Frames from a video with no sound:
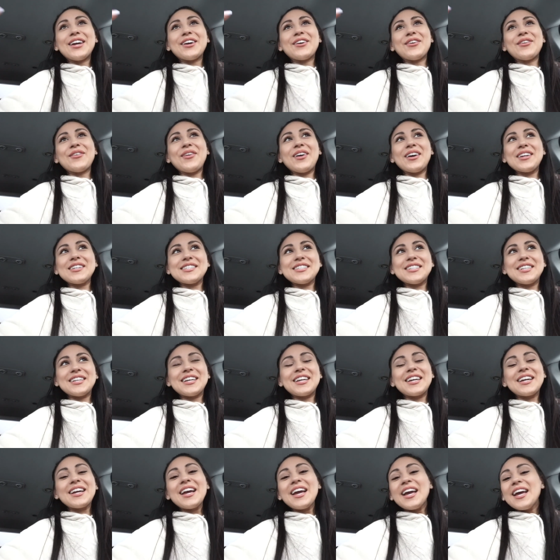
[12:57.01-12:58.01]
that are
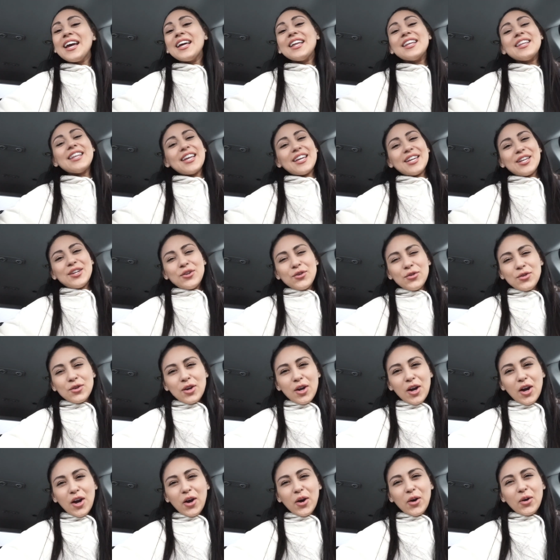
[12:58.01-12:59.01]
watching, like, you
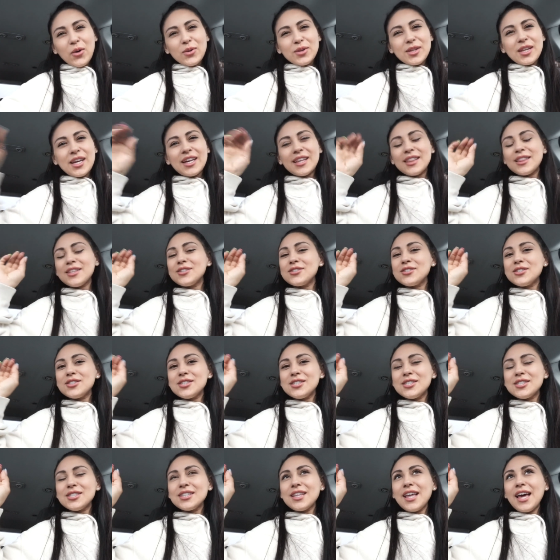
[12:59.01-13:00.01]
know, like, there's
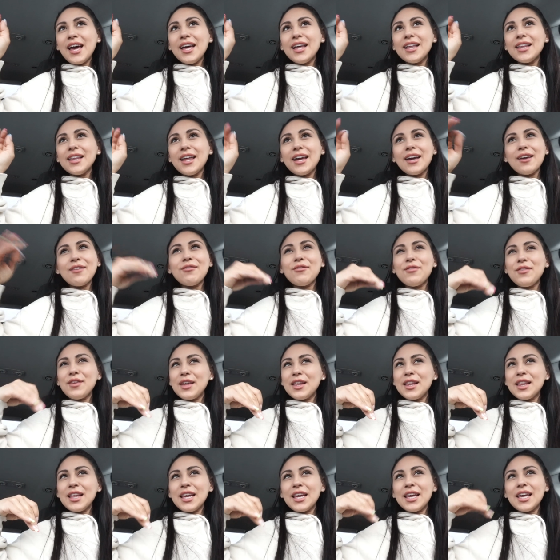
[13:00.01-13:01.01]
just that, like,
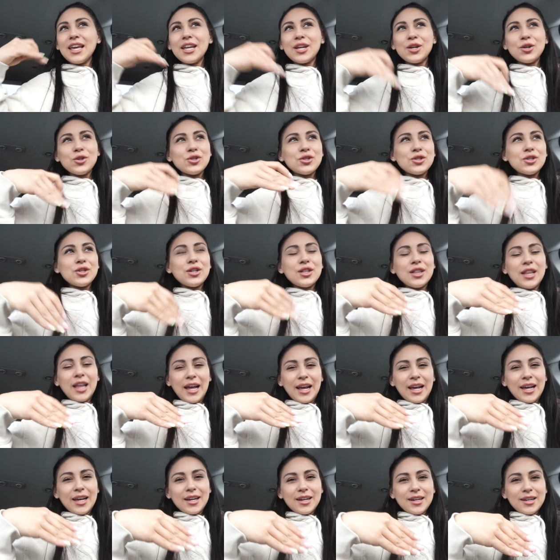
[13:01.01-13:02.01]
feeling in your,
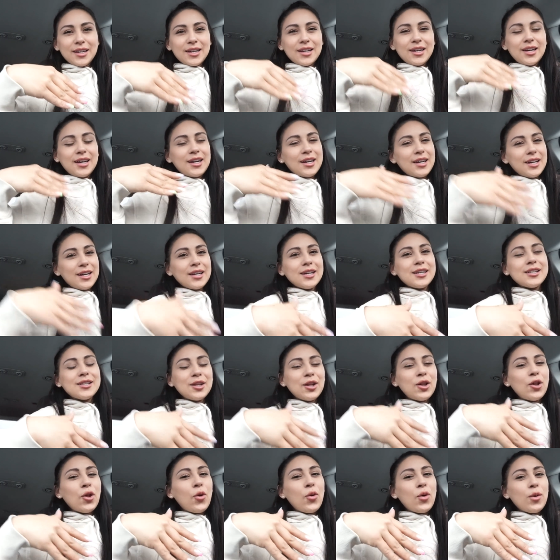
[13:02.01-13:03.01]
like, in
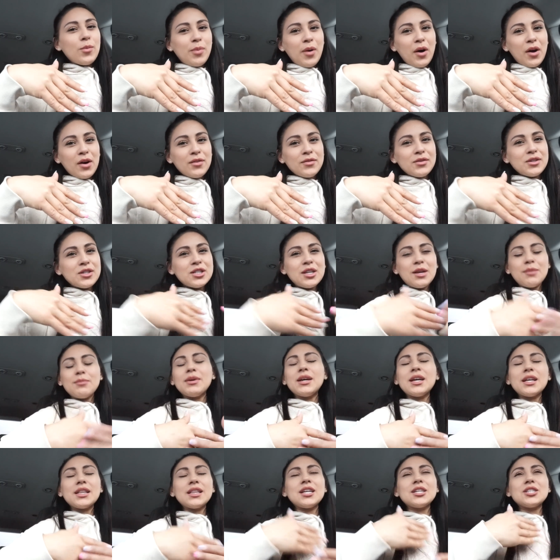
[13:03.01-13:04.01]
the lower part of your
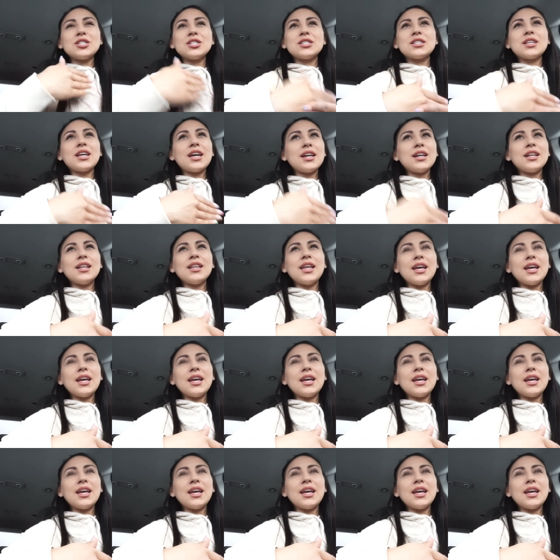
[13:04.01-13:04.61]
stomach that just kind of,